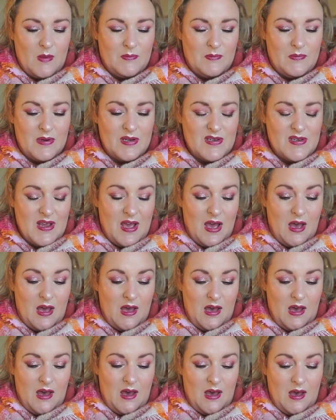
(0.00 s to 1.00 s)
But yeah,
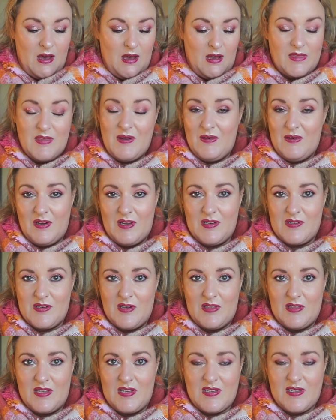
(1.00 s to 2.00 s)
I thoroughly
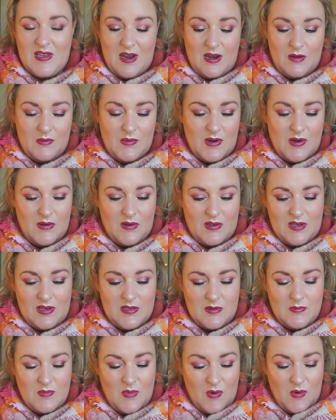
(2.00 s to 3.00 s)
enjoyed this and I would look
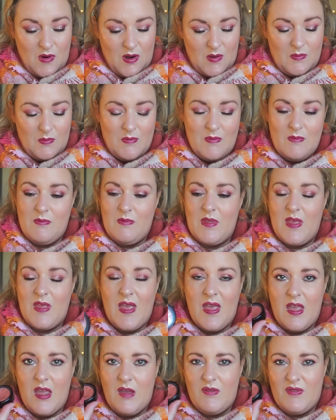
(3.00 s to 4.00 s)
into more
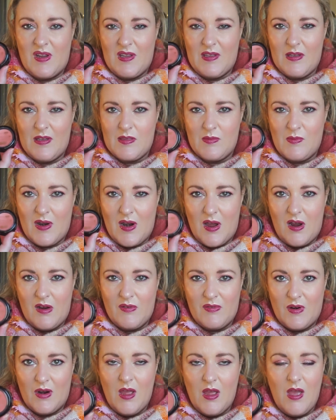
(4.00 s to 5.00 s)
if I can get them an
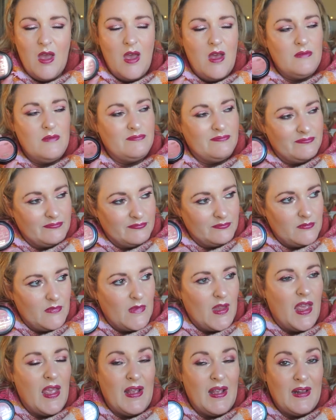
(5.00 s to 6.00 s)
offer.
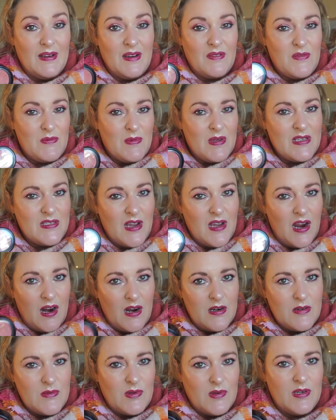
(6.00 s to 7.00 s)
Inglot for me is a
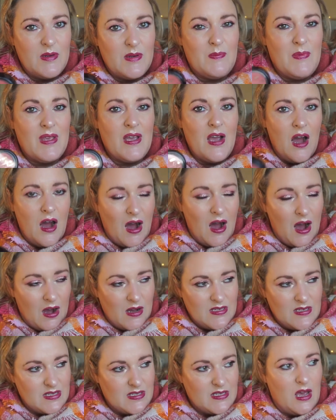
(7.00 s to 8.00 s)
hard one
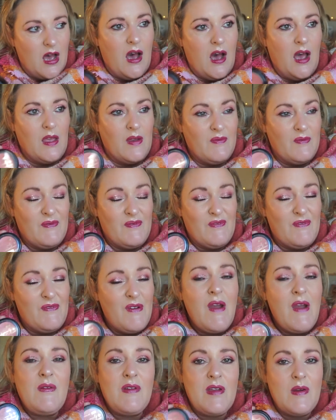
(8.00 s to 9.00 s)
because I am
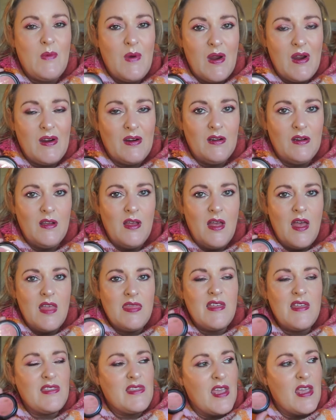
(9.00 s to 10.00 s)
very aware
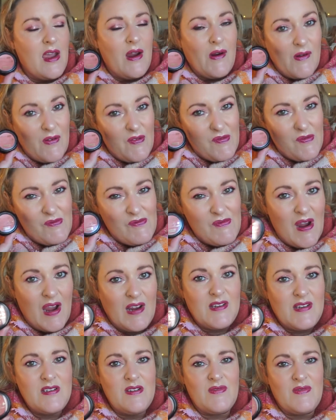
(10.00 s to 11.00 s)
that they are a
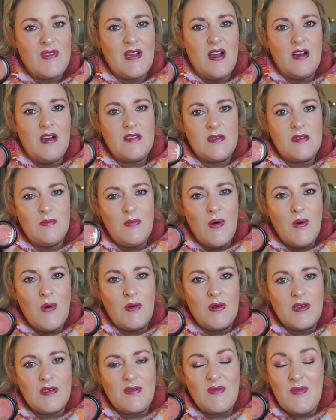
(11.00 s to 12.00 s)
fraction of the cost in
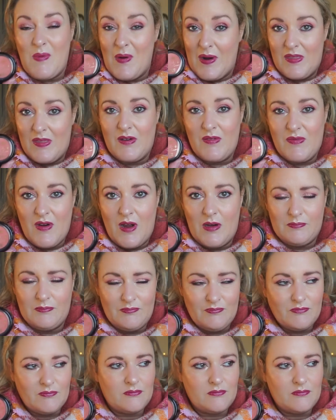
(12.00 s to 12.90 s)
Poland where they're from.